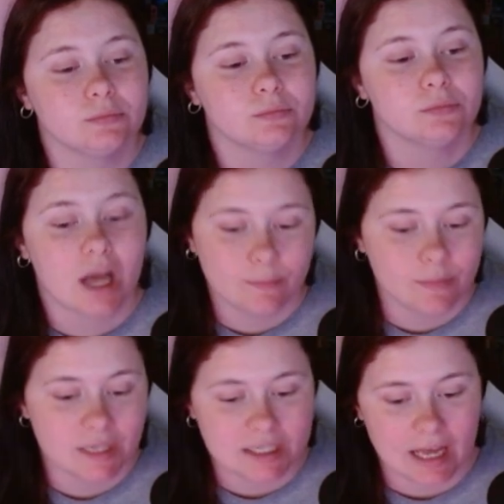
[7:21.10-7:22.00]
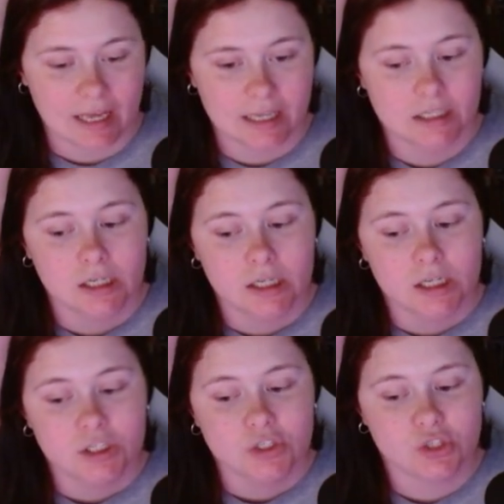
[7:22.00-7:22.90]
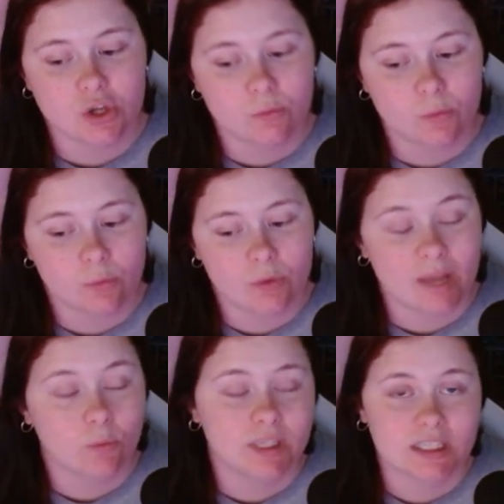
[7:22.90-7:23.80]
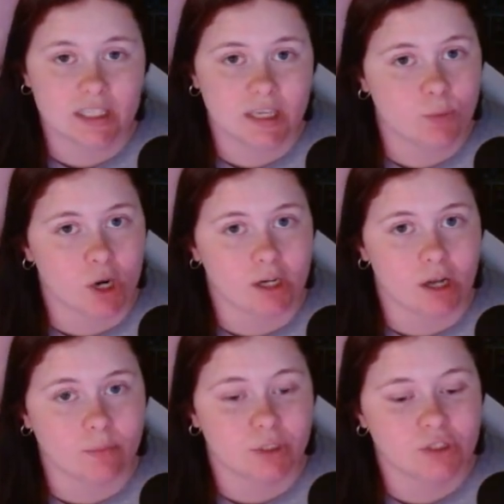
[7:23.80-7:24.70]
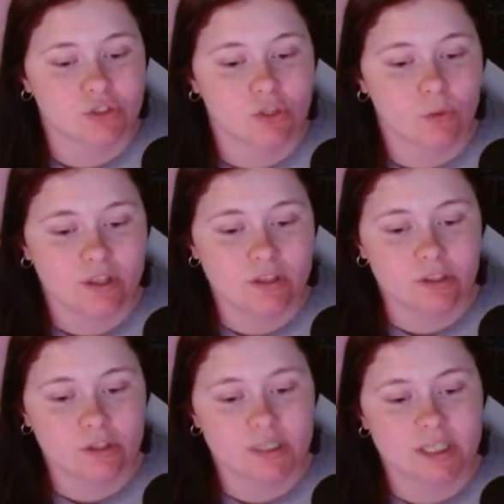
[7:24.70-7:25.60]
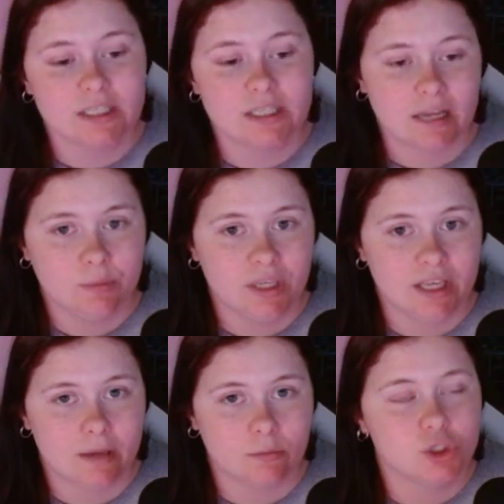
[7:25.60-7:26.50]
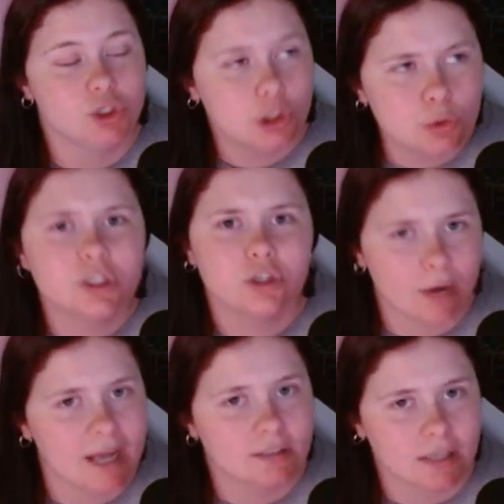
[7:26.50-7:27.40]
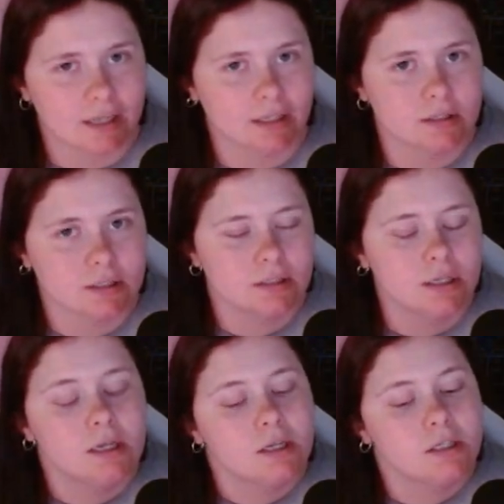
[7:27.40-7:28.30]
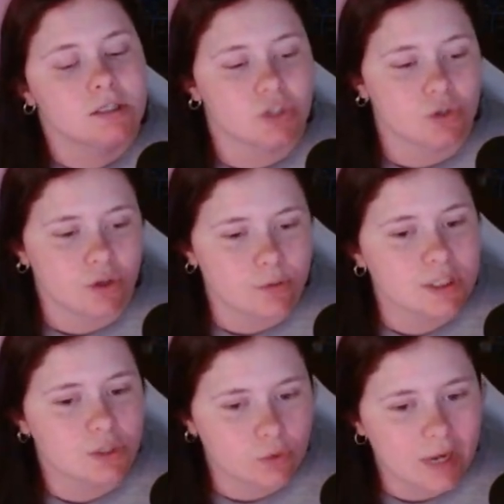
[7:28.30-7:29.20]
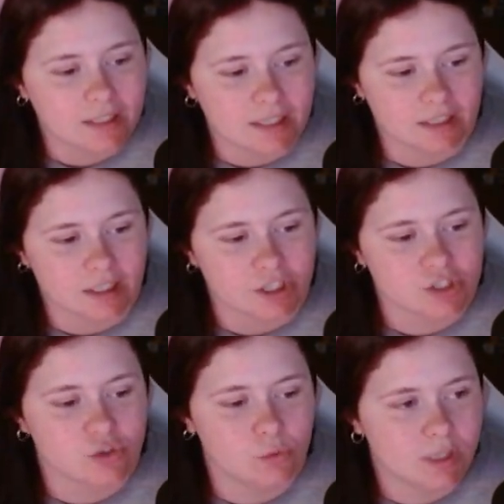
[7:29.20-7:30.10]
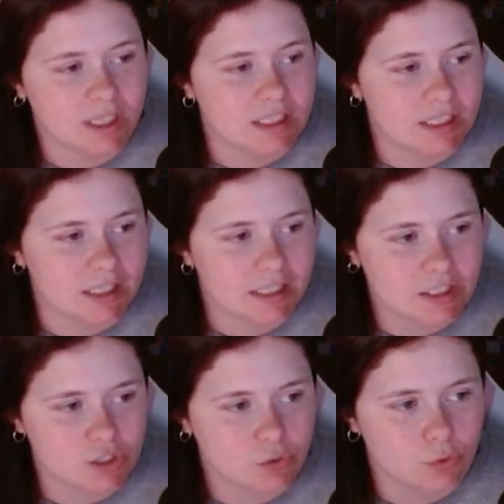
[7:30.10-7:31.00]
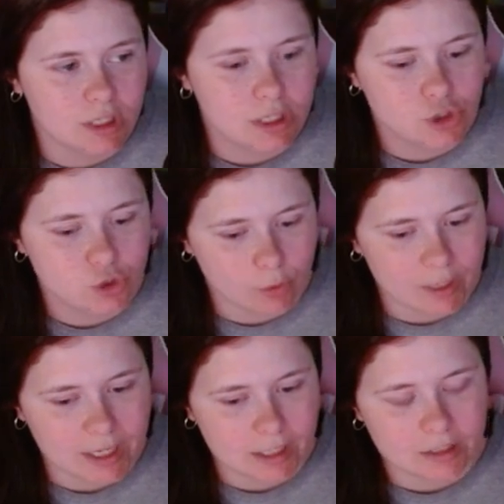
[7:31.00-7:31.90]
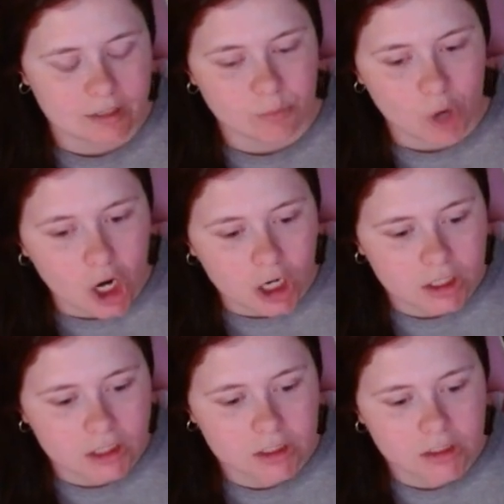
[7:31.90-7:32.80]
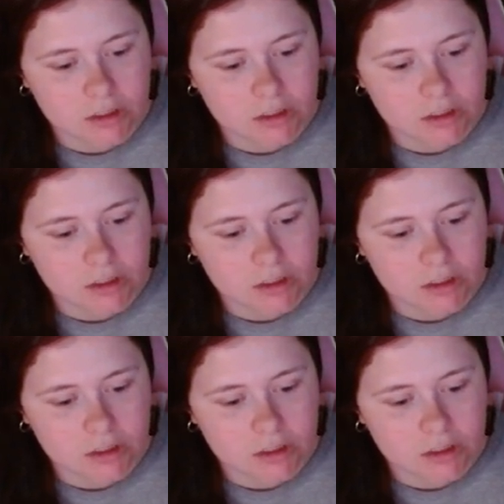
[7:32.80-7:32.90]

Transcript: not midnight. So, and we didn't get park hoppers. So with it closing at 9 p.m. due to grad night, so there was a grad night there. So we didn't get to enjoy the park